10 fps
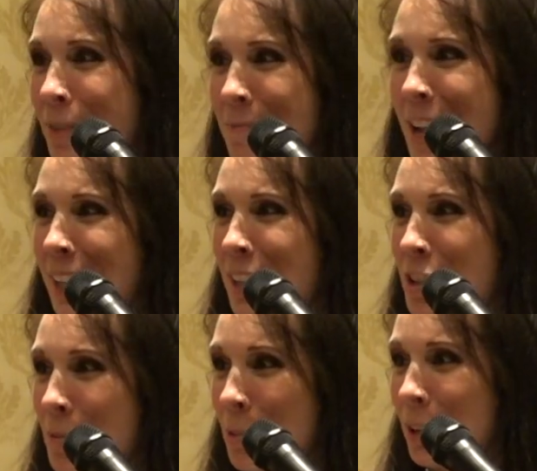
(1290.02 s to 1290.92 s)
didn't make it into
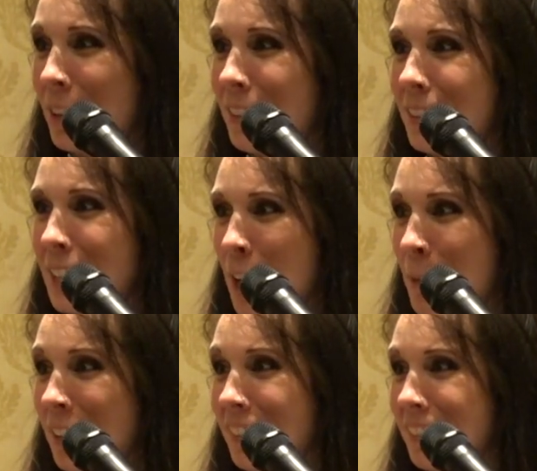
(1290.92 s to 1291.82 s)
your book, damn
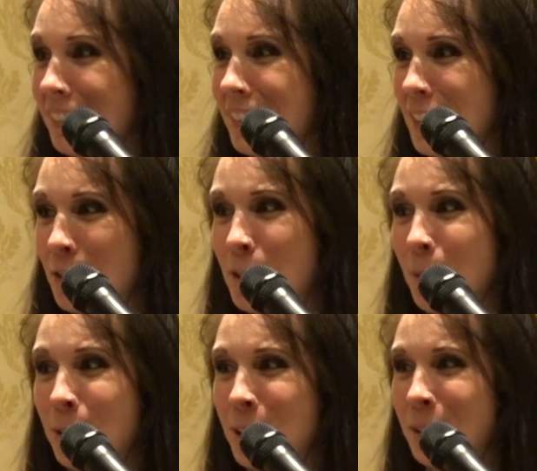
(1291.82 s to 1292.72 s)
it. You're
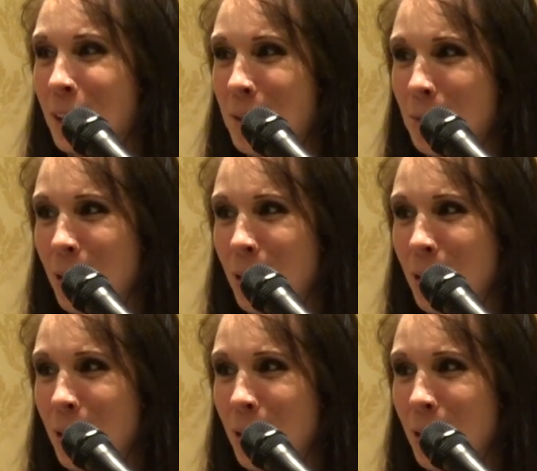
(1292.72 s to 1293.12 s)
supposed to go into the